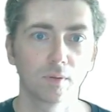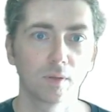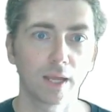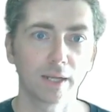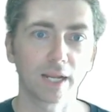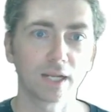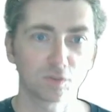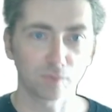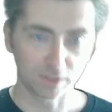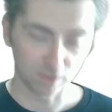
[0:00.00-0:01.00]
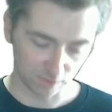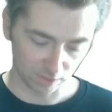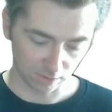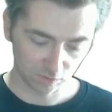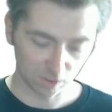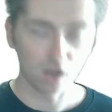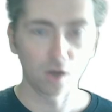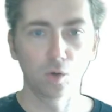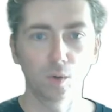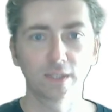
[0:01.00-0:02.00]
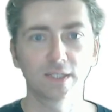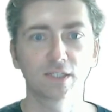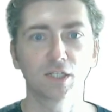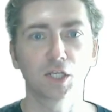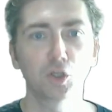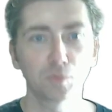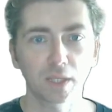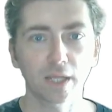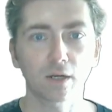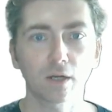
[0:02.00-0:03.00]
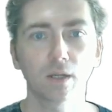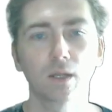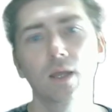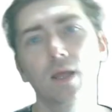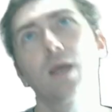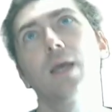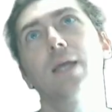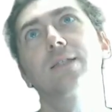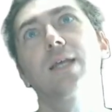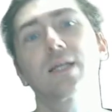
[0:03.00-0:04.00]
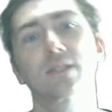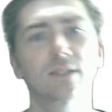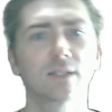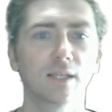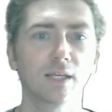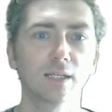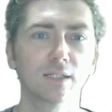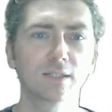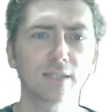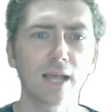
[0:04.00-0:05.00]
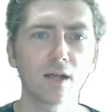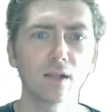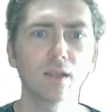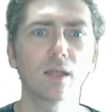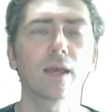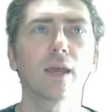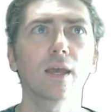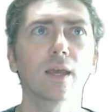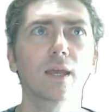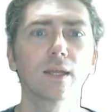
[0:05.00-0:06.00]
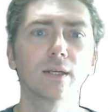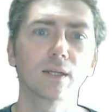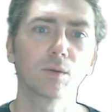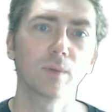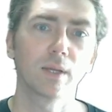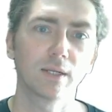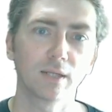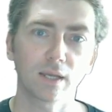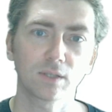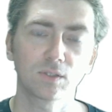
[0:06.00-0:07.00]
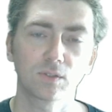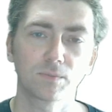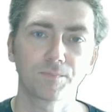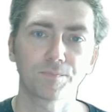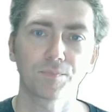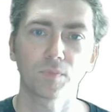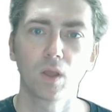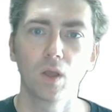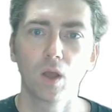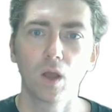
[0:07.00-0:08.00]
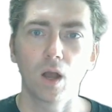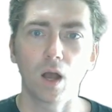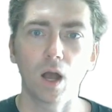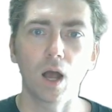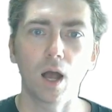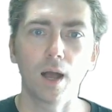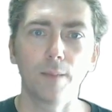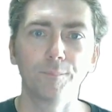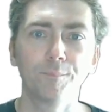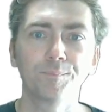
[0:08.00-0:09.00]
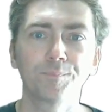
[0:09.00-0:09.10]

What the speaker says: And yeah, let's write those in. So it takes an accumulator, it takes the cell and index. So